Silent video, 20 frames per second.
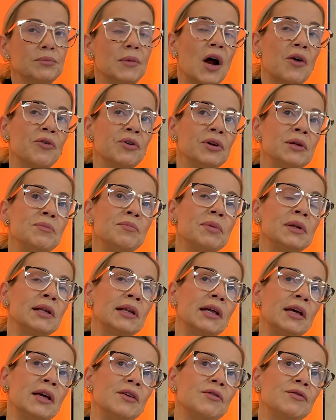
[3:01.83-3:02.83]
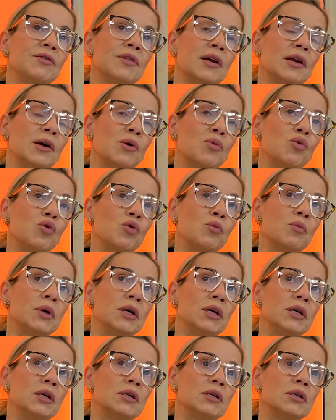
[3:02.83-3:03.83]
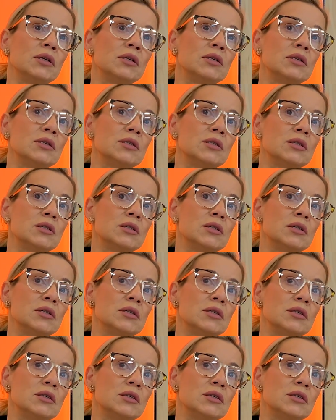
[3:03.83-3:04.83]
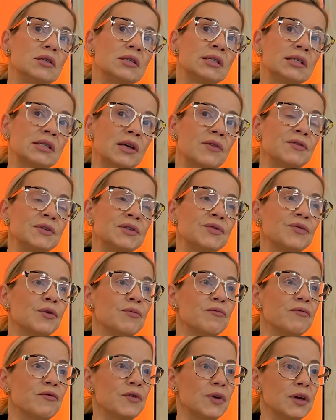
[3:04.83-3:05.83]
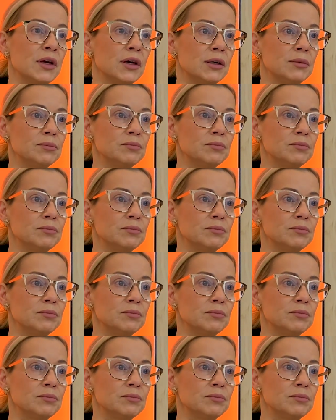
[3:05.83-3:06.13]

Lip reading: I really believe that a woman suffers from fear.